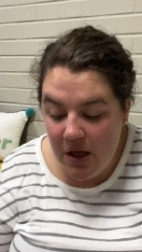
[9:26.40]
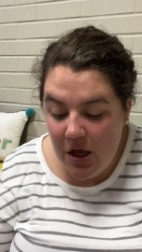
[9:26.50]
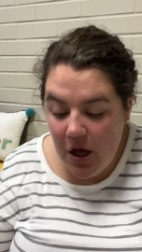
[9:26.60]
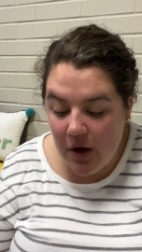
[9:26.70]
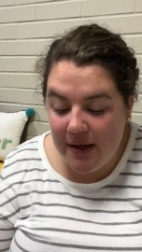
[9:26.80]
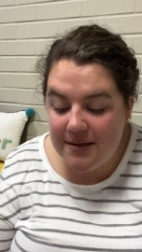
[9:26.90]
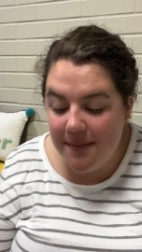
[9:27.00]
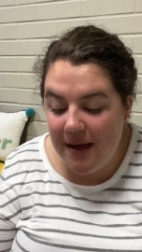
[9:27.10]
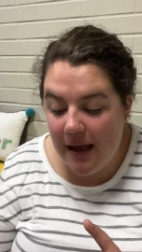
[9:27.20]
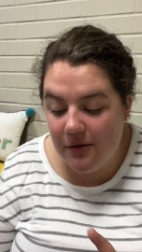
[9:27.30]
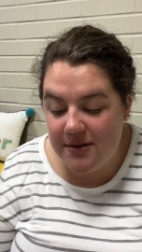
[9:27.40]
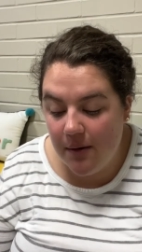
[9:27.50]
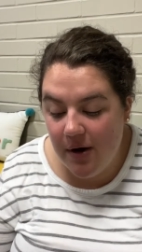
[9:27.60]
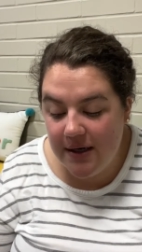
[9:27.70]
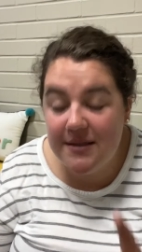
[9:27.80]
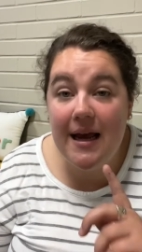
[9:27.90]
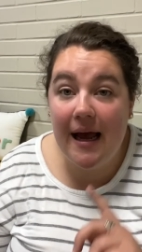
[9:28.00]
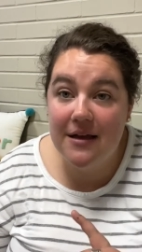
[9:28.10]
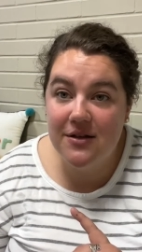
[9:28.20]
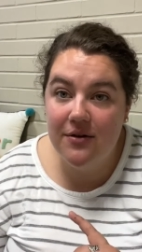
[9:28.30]
Okay, something else I wanted to
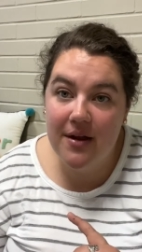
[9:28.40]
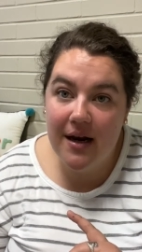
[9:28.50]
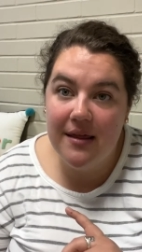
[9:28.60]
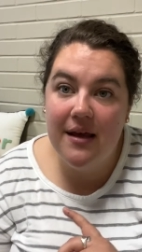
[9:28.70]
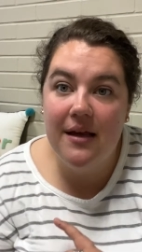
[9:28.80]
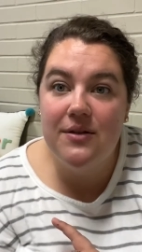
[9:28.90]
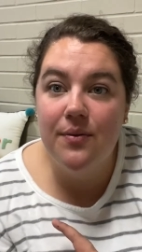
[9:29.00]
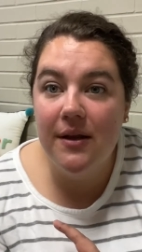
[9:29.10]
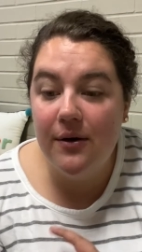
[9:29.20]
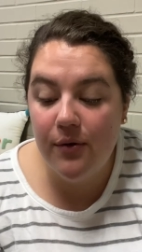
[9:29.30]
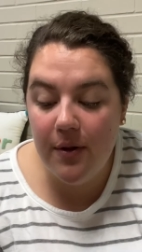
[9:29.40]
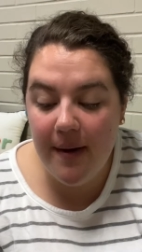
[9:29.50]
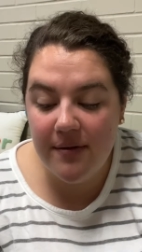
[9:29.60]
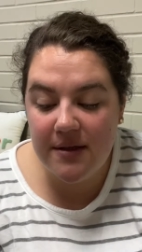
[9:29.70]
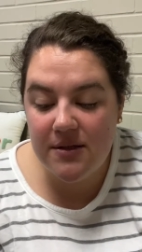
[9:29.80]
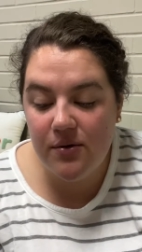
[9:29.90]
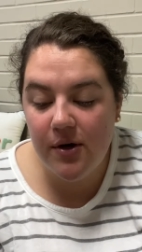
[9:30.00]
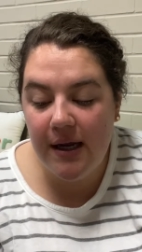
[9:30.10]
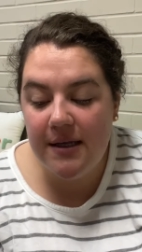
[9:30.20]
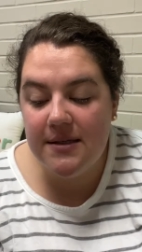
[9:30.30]
ask you that I think is really cool about this
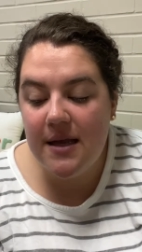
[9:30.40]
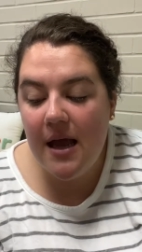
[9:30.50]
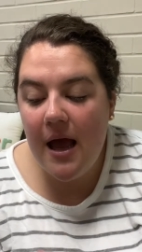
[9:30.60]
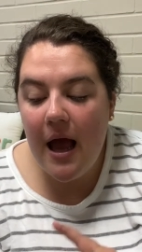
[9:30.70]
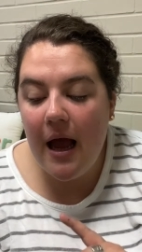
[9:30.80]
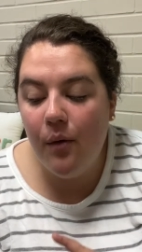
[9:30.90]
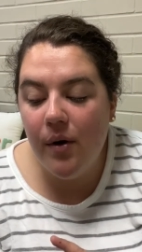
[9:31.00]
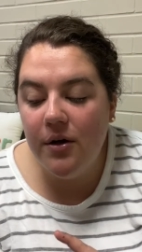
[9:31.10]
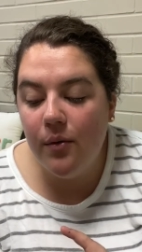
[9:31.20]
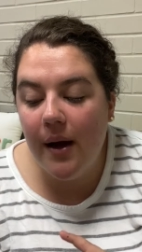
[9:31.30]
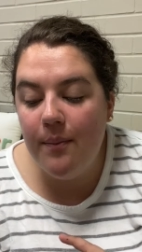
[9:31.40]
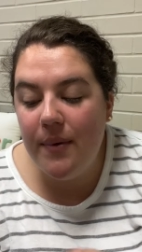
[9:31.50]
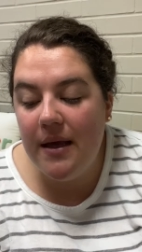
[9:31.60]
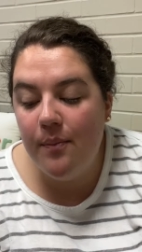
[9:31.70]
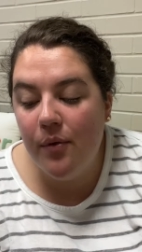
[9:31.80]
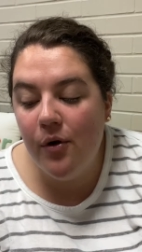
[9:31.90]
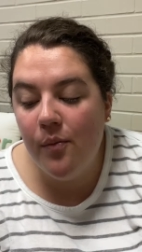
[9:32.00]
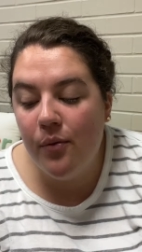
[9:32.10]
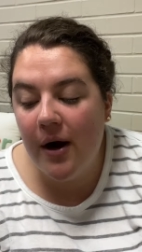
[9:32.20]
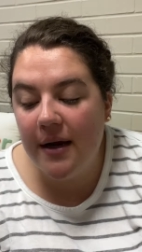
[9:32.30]
story is, I wonder why people
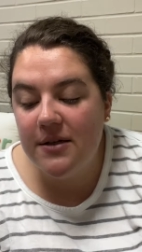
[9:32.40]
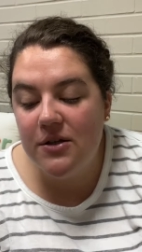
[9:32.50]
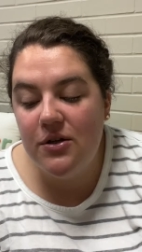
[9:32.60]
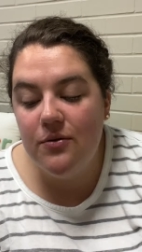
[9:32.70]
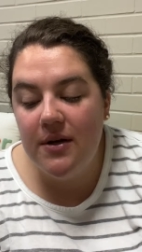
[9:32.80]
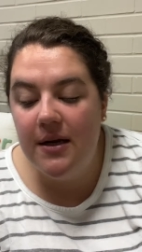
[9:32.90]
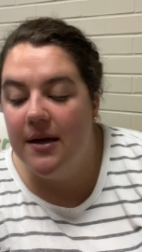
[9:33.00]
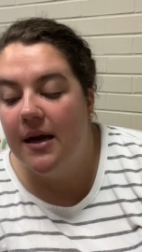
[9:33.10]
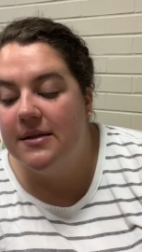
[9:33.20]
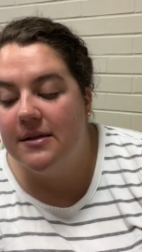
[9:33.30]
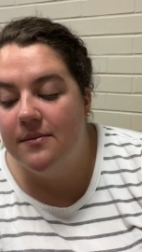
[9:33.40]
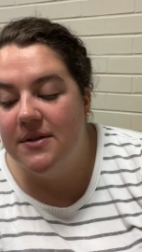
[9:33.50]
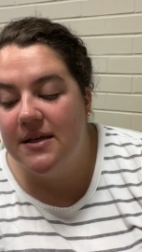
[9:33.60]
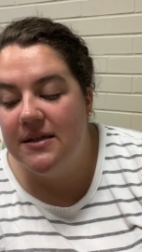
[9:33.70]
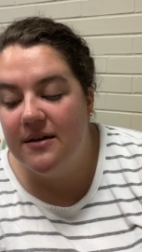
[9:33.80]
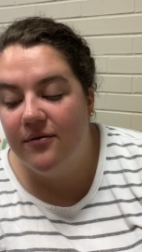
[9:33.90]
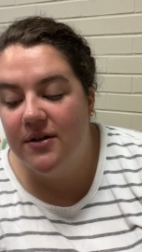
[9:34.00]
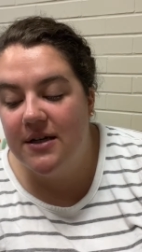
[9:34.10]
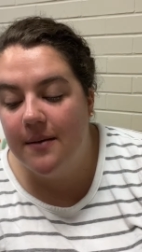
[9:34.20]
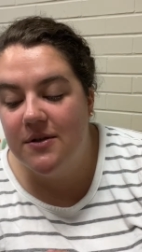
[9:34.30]
practice unique customs in
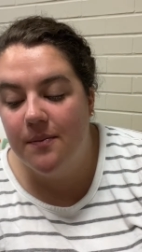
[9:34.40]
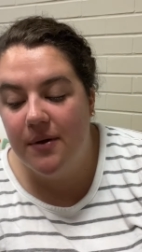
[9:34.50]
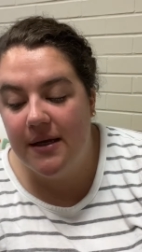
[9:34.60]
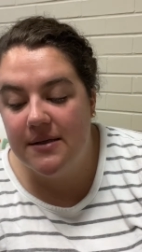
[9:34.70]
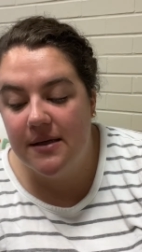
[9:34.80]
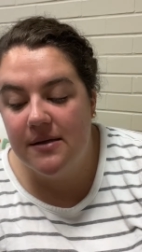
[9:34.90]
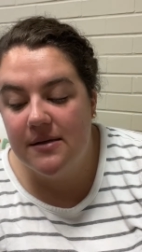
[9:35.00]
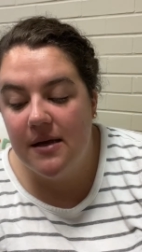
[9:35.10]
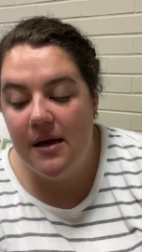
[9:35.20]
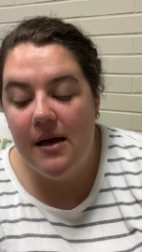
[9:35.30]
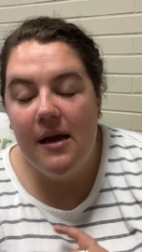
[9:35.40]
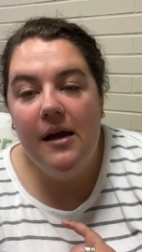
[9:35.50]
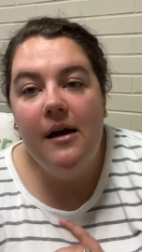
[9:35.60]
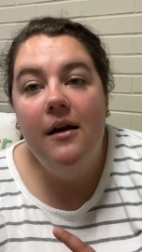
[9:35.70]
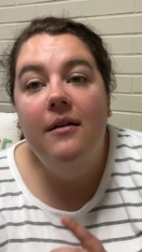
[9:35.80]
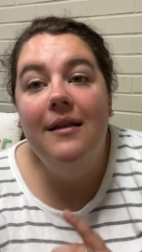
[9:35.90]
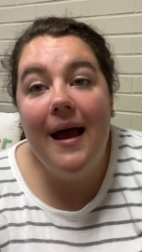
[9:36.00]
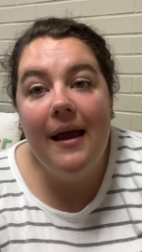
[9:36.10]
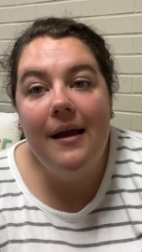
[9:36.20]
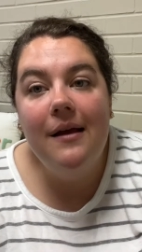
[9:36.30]
different times and places.
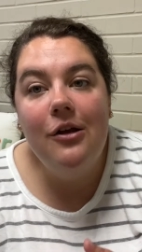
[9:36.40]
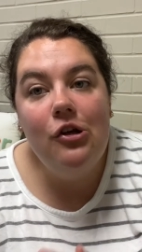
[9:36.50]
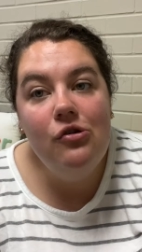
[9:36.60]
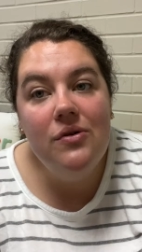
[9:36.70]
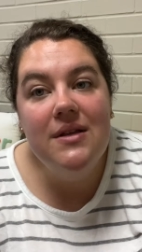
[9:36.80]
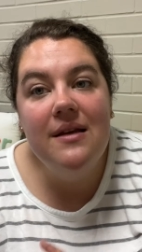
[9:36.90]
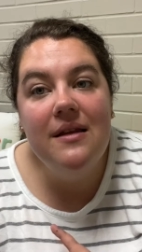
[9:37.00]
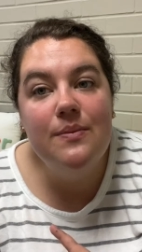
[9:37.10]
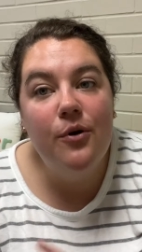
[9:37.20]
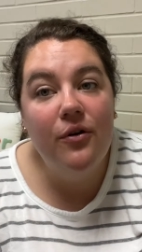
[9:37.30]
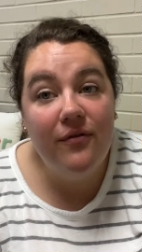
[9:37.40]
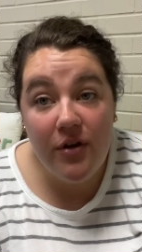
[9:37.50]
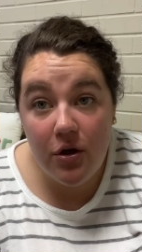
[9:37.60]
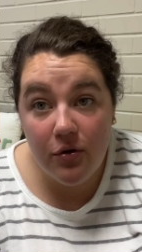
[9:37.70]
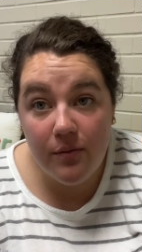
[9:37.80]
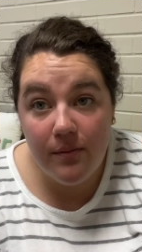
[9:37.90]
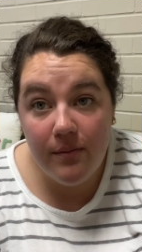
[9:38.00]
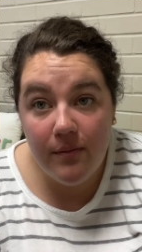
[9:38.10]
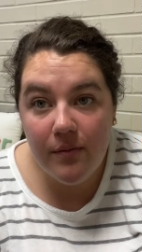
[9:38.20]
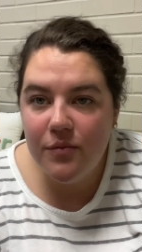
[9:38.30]
Like using this perfume
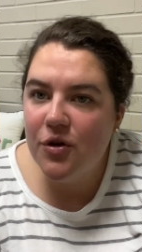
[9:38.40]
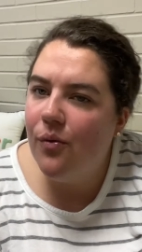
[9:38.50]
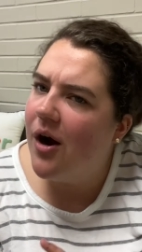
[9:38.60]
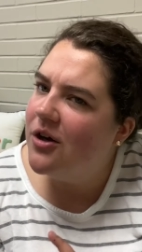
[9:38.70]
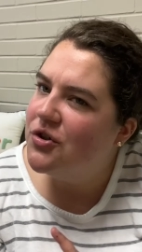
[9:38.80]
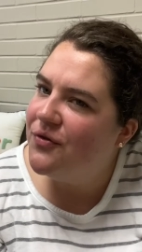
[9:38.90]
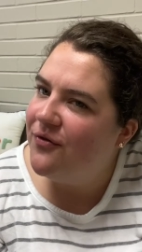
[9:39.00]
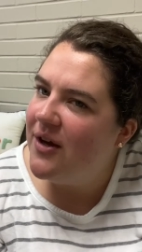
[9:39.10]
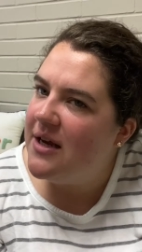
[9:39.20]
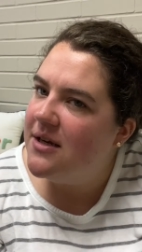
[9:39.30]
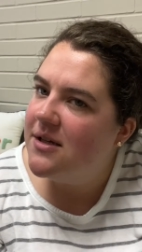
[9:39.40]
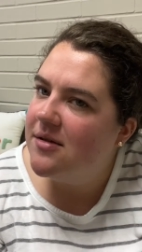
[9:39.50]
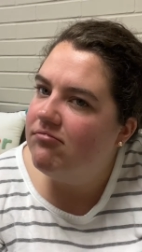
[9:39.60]
to wash feet.